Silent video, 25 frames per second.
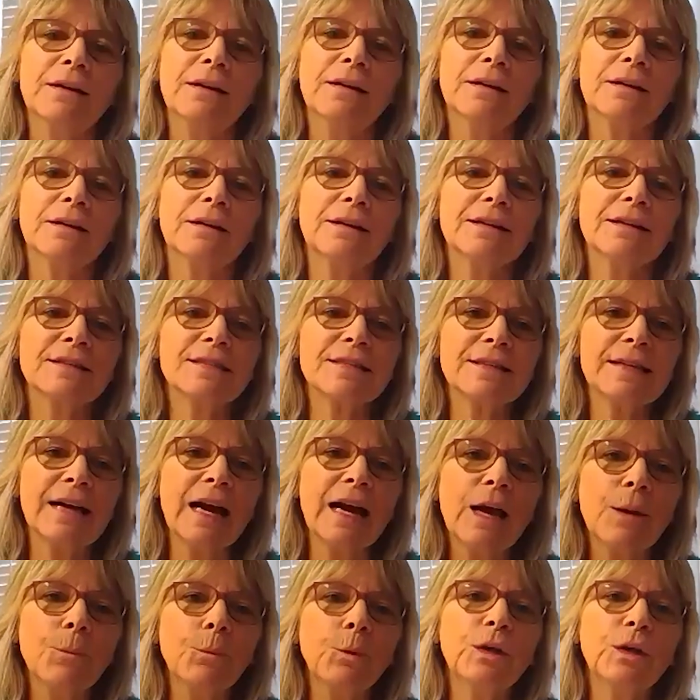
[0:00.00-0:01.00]
It's
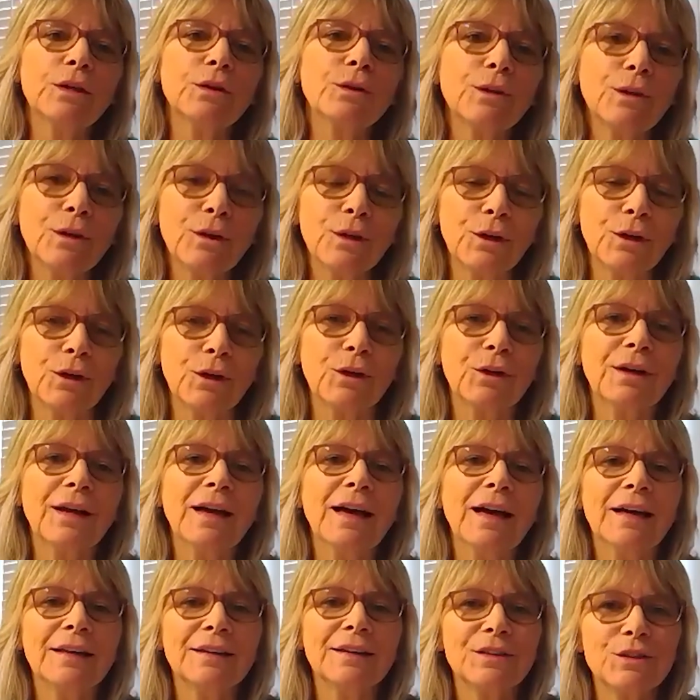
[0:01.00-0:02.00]
time we learn
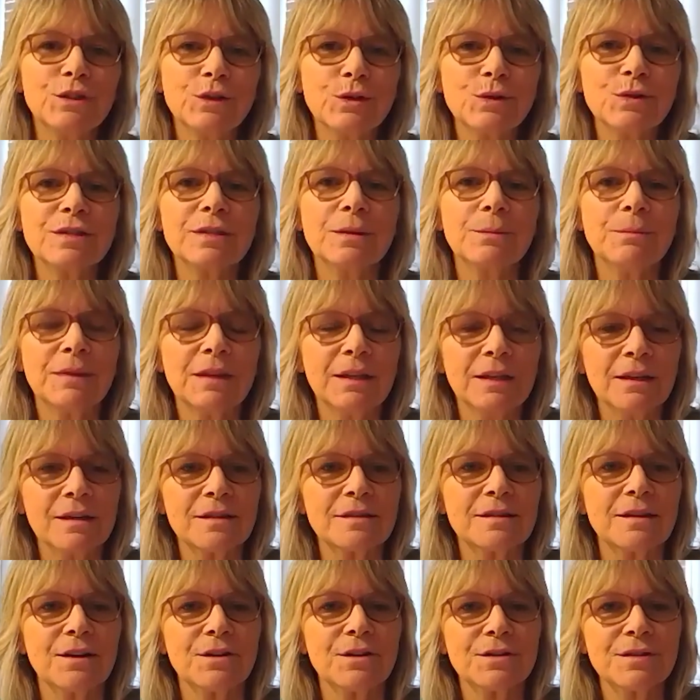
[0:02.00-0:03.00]
how to do some things
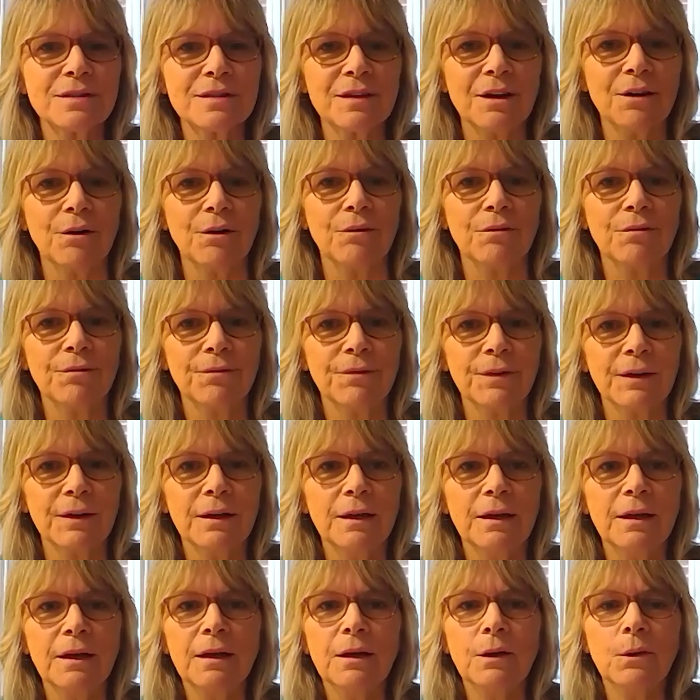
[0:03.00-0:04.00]
ourselves.
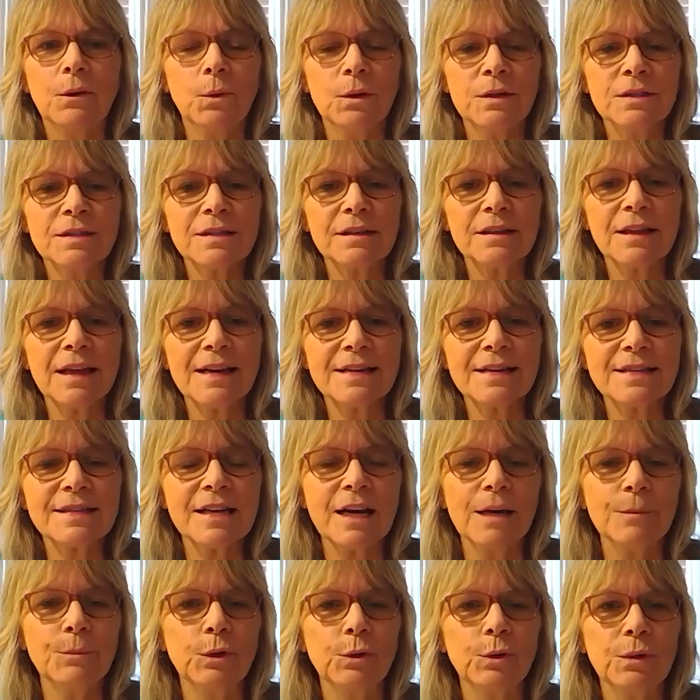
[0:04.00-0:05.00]
When's the last
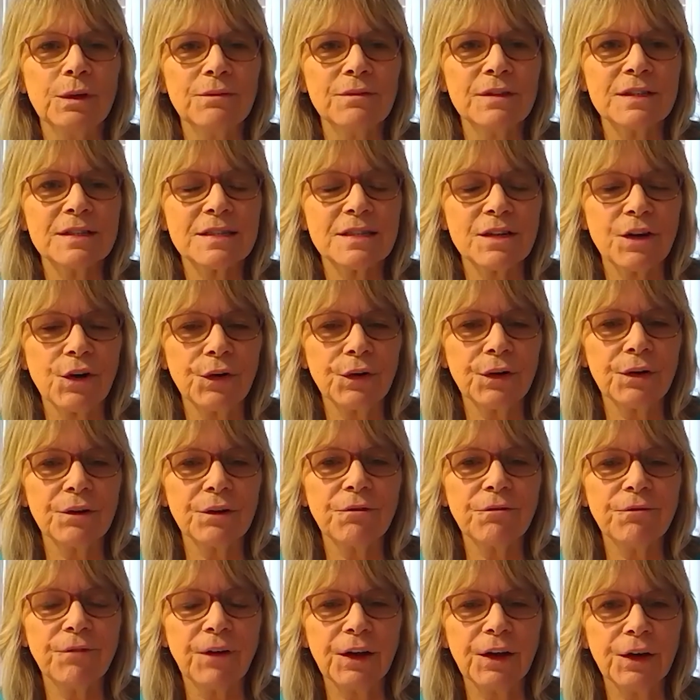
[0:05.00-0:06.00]
time you even started a
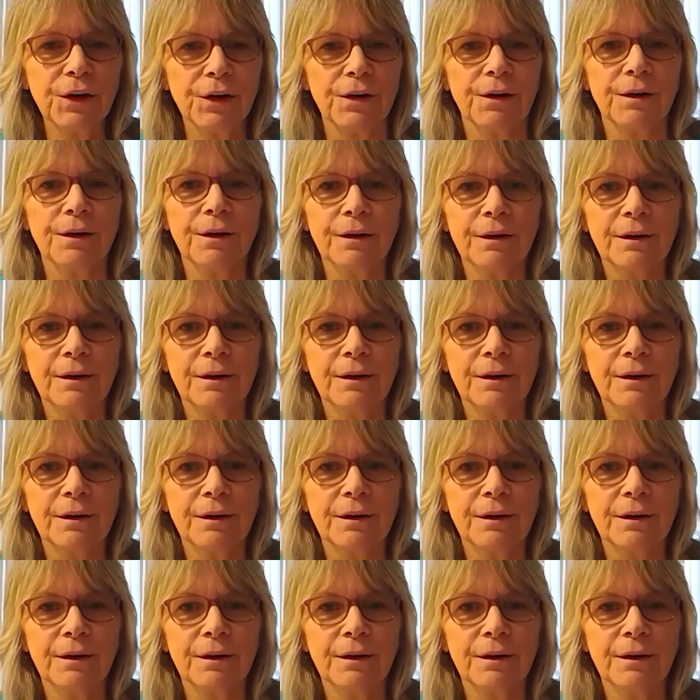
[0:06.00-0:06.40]
fire?